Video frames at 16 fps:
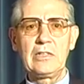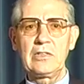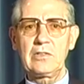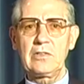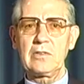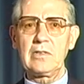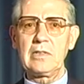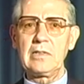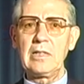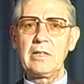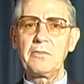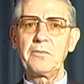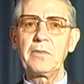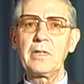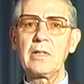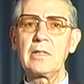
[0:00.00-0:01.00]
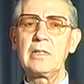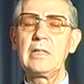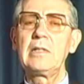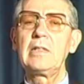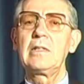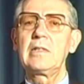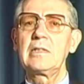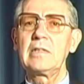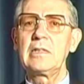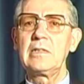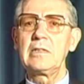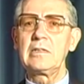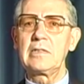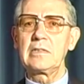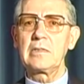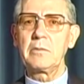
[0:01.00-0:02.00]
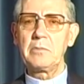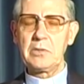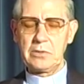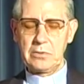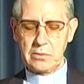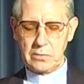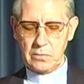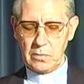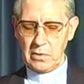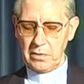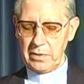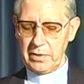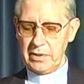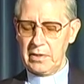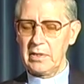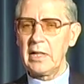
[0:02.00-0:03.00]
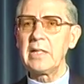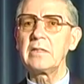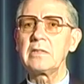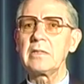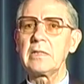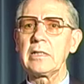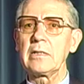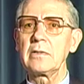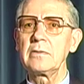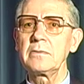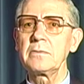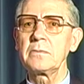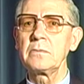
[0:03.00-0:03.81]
so that they feel that this is a mission worth entering. No?